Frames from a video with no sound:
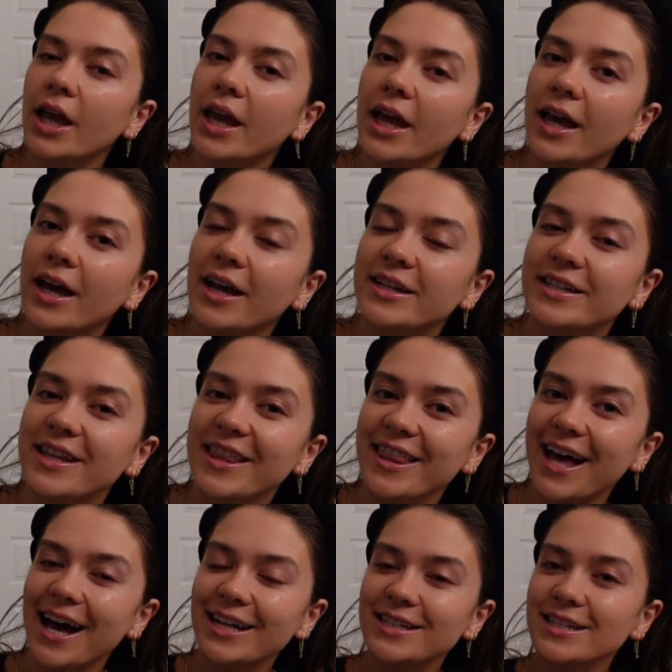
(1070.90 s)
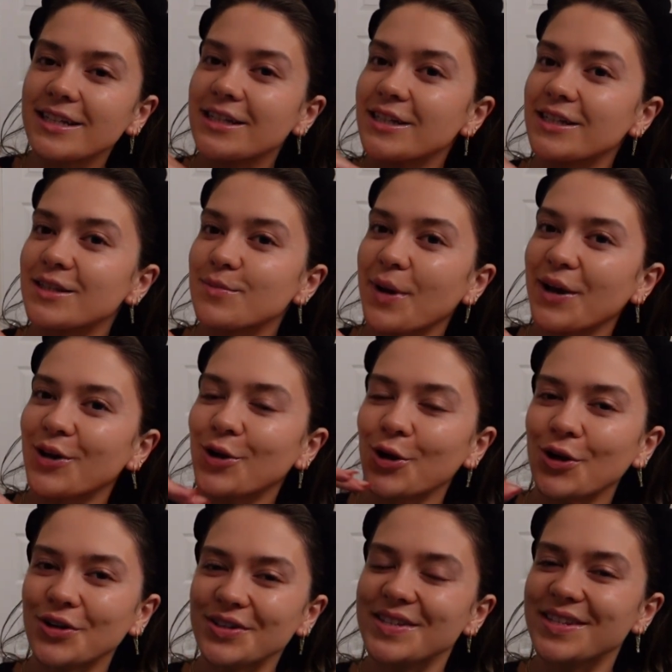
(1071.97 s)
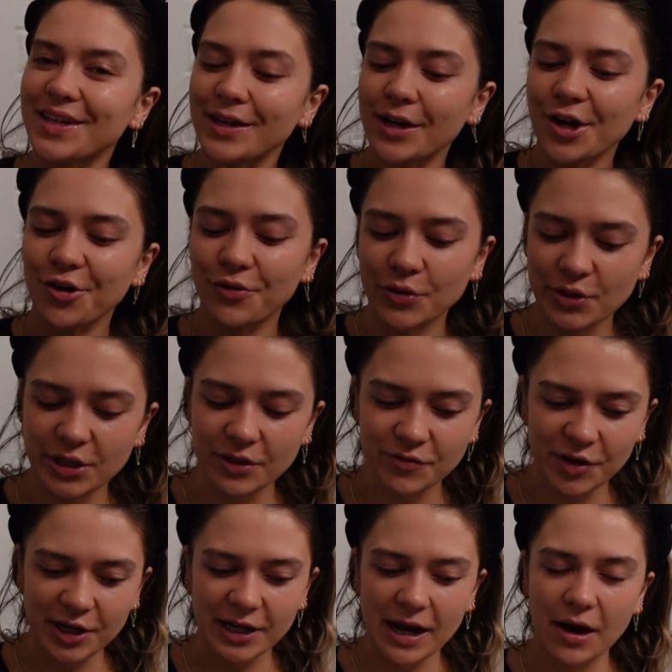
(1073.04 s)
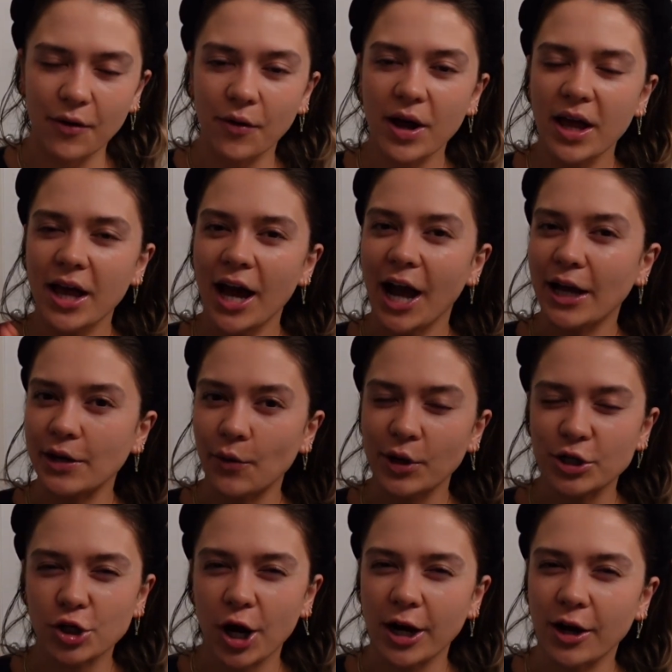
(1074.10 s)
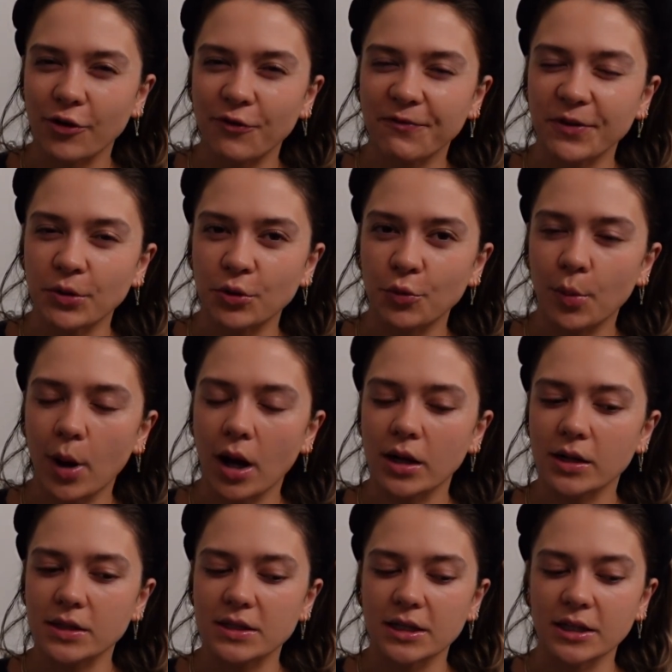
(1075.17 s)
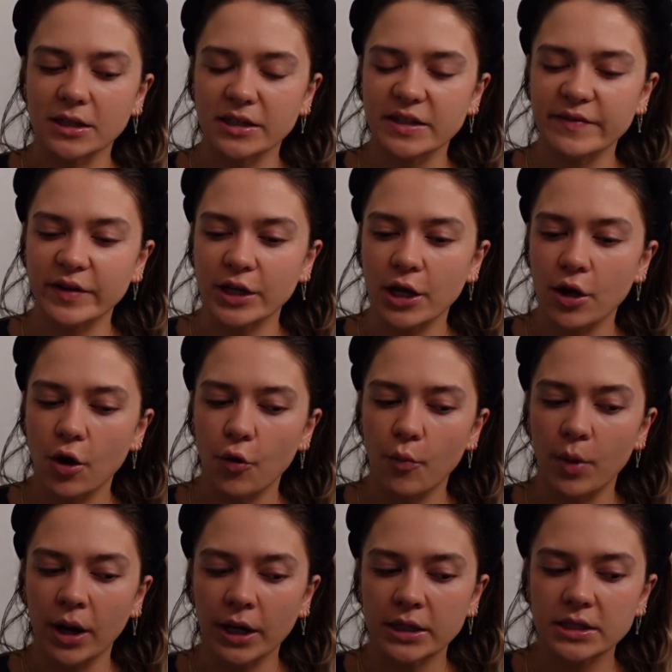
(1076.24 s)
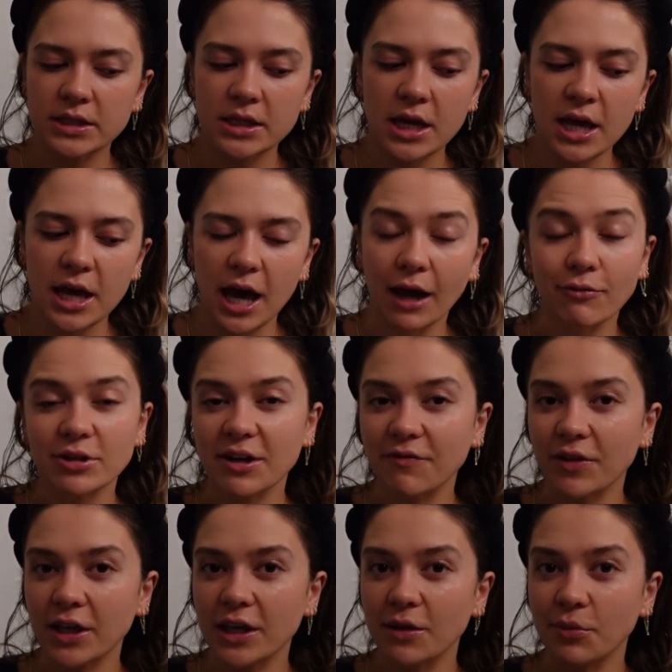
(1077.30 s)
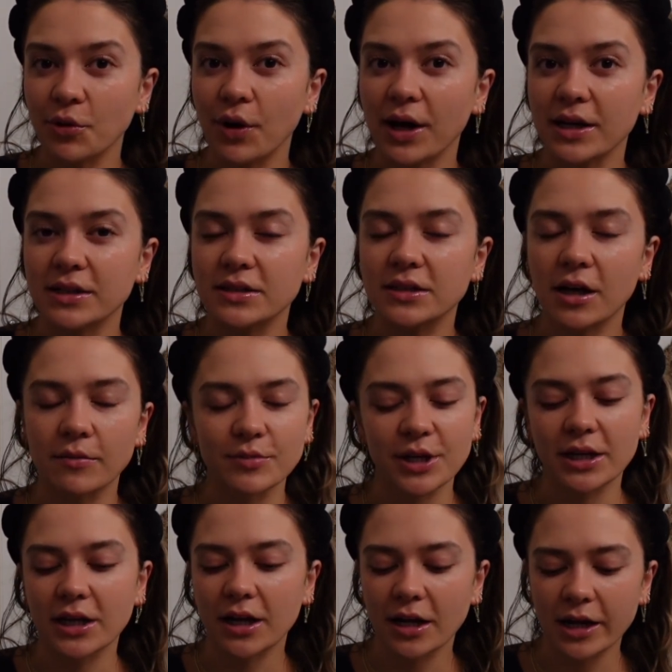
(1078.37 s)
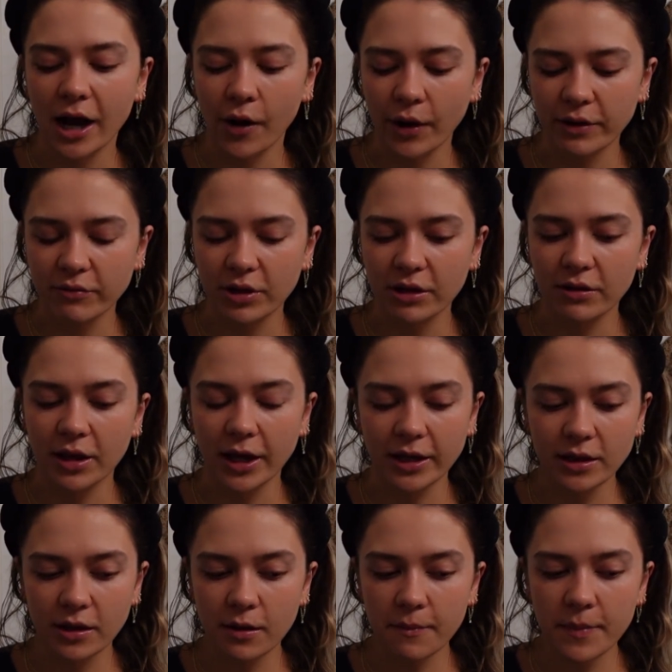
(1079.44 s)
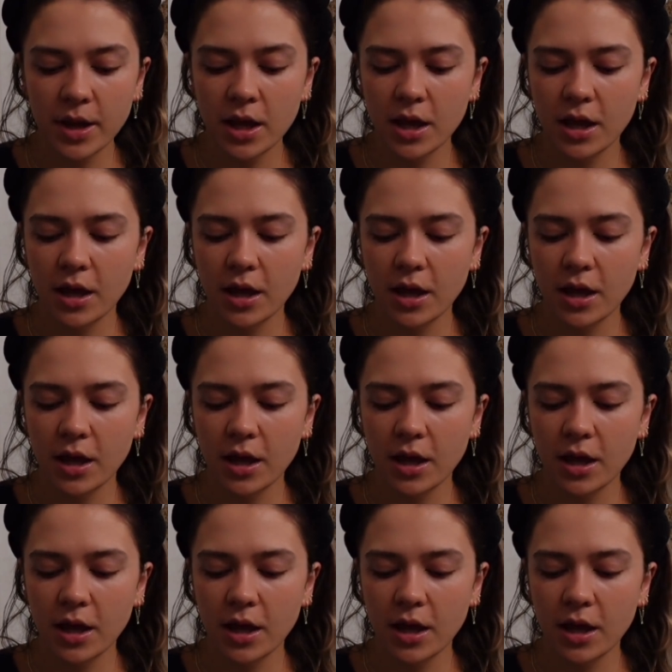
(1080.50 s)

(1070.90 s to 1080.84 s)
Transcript: And that is my current skincare routine right now. I know I tried out a few new products in this video, but I will definitely keep you guys updated on how I really like them.